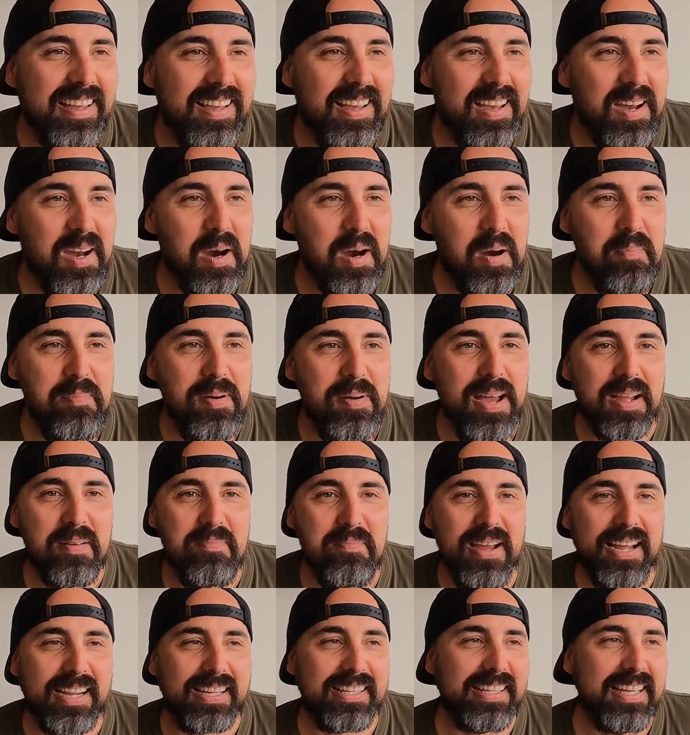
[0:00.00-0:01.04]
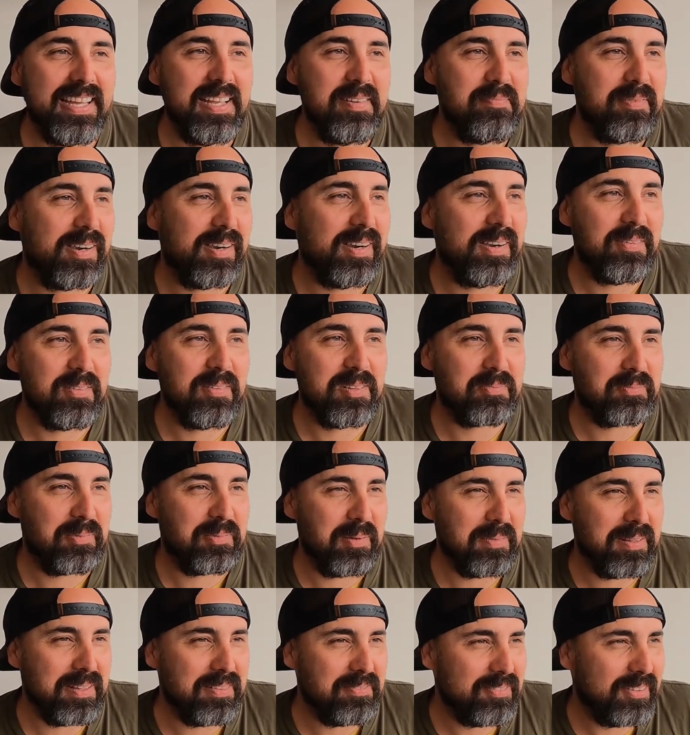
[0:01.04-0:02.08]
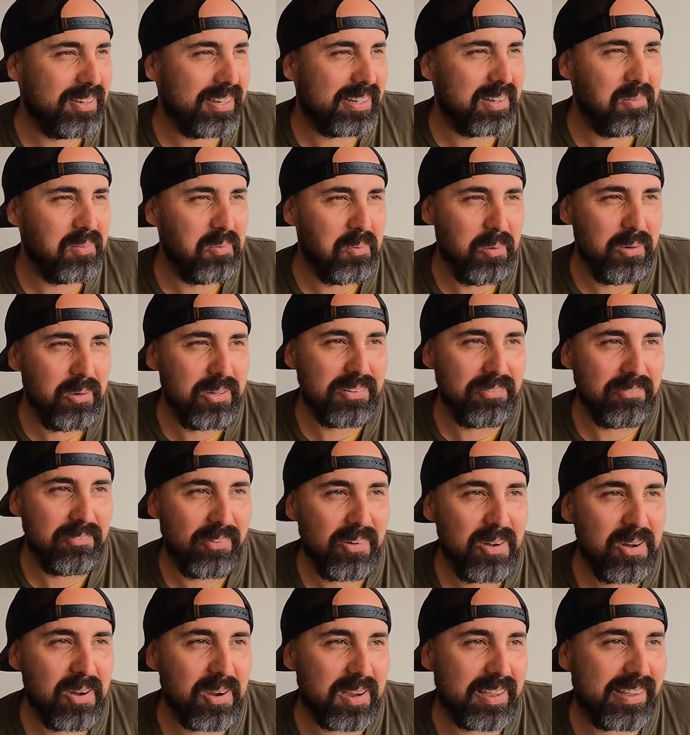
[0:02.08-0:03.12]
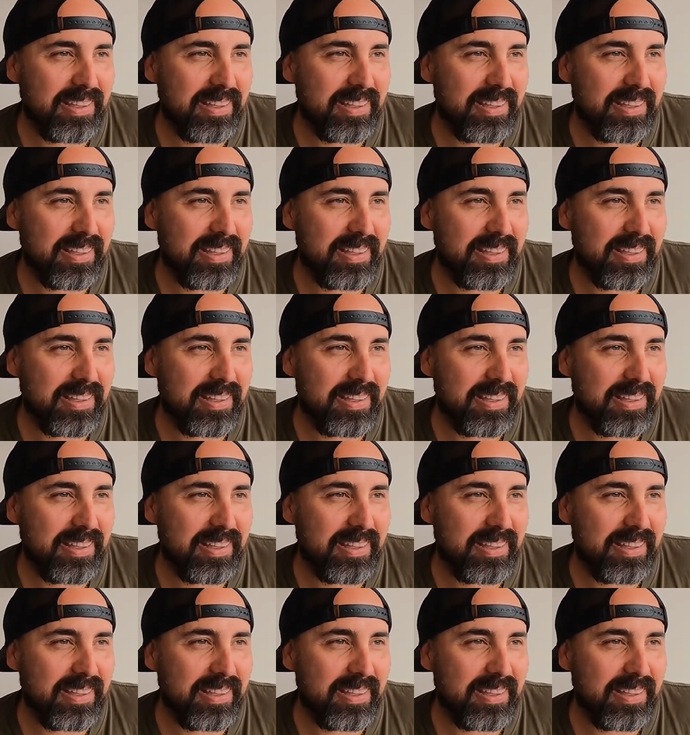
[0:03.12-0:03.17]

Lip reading: Oh, back then, bro, it was probably fucking wood and rock.